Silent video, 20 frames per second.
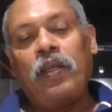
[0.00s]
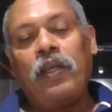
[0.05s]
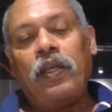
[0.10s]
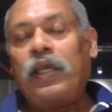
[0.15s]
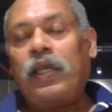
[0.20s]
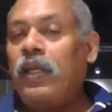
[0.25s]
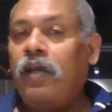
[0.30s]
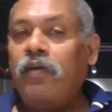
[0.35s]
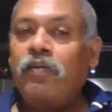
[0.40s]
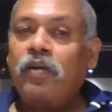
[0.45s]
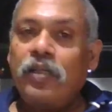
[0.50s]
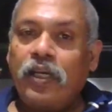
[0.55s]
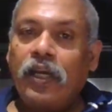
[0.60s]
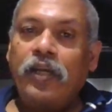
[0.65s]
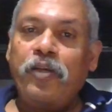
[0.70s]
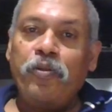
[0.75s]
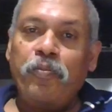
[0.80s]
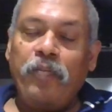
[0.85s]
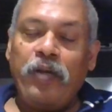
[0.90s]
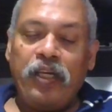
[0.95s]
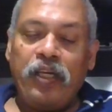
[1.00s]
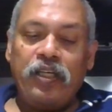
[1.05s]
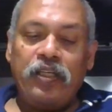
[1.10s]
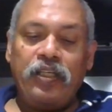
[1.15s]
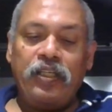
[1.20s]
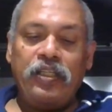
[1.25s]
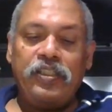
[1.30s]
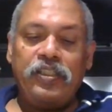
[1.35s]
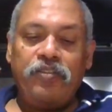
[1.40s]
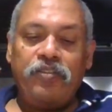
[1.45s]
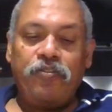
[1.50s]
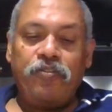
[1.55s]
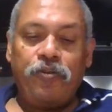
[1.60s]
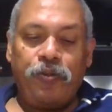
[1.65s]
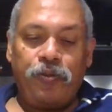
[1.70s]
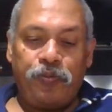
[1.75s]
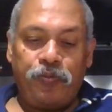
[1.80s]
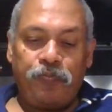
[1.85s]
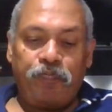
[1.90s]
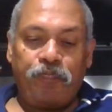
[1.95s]
And I will try to make it easy for
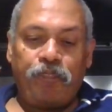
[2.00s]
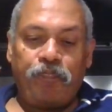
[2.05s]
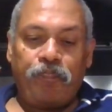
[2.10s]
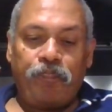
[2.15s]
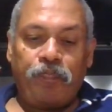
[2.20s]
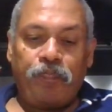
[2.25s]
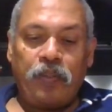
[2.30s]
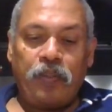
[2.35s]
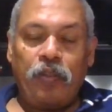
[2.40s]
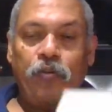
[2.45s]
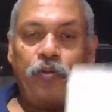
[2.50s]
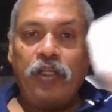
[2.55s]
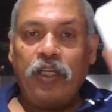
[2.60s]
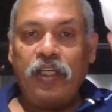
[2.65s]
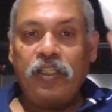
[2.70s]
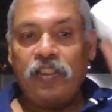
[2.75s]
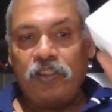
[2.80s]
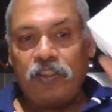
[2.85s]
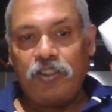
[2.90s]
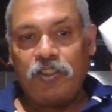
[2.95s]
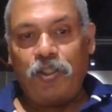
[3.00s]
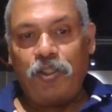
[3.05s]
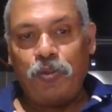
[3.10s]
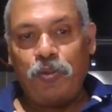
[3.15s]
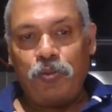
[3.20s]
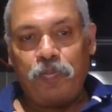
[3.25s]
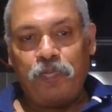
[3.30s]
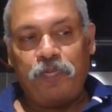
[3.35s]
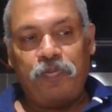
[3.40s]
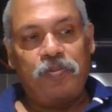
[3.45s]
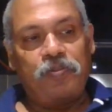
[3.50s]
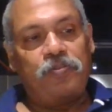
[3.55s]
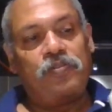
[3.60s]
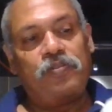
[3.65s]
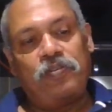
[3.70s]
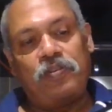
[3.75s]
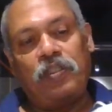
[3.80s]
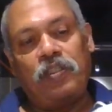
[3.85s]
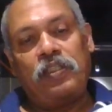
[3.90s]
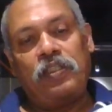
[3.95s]
you. You take this cube,
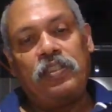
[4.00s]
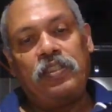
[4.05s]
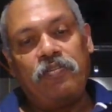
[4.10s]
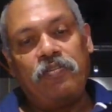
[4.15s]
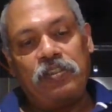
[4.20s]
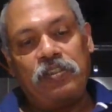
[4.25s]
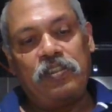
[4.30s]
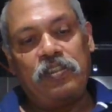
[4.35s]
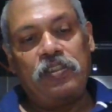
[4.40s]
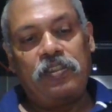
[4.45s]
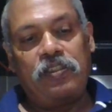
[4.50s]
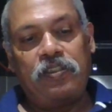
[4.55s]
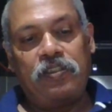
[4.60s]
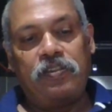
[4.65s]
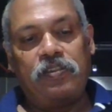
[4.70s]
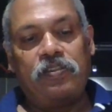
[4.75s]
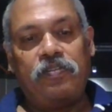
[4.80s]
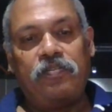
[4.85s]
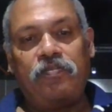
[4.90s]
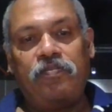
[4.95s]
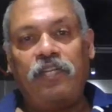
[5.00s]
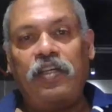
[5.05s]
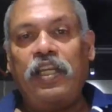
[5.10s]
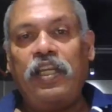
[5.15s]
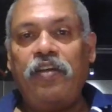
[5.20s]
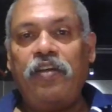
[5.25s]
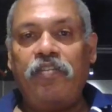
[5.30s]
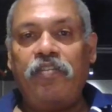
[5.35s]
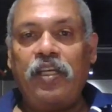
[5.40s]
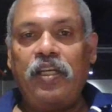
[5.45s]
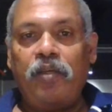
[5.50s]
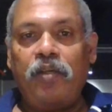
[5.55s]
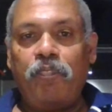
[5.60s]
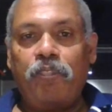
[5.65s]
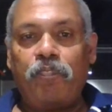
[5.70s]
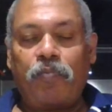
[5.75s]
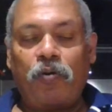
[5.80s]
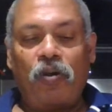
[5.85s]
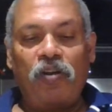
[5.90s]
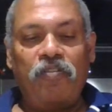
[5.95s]
and there was this very
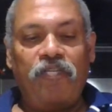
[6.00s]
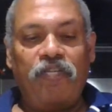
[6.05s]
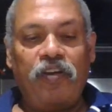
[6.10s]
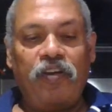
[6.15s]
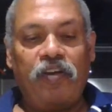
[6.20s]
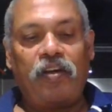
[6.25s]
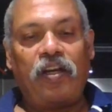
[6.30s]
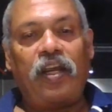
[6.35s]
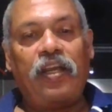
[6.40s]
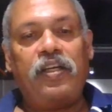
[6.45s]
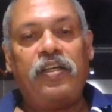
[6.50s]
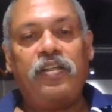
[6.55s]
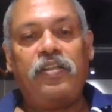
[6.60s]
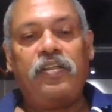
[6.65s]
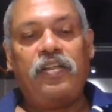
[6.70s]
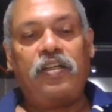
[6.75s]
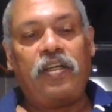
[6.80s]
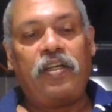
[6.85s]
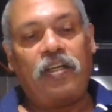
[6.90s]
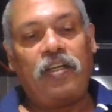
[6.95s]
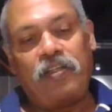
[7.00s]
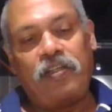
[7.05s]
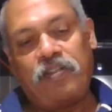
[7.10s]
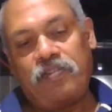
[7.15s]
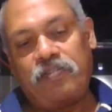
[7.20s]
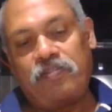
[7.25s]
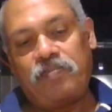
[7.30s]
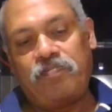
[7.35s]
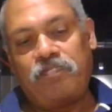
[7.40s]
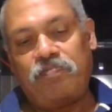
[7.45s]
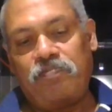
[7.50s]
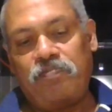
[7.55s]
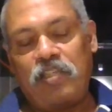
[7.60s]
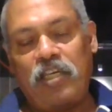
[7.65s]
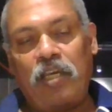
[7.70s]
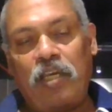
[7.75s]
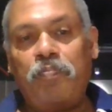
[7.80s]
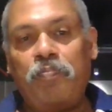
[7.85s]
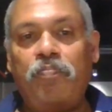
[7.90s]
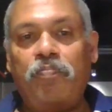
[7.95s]
prolific writer and
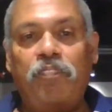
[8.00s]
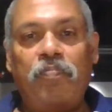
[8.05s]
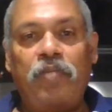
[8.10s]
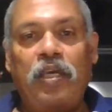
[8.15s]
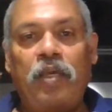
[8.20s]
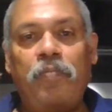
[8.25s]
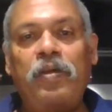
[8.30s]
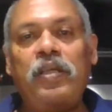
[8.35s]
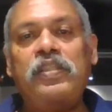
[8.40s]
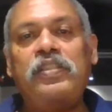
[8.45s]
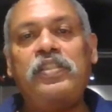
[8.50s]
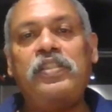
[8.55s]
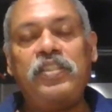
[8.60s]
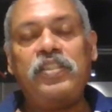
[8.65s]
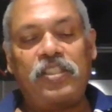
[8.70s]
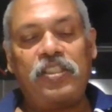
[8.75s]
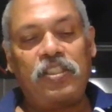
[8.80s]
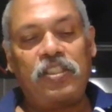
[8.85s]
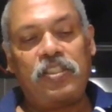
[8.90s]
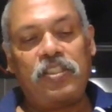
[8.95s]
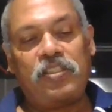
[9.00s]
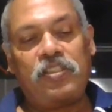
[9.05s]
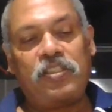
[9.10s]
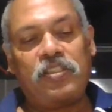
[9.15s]
amazing genius.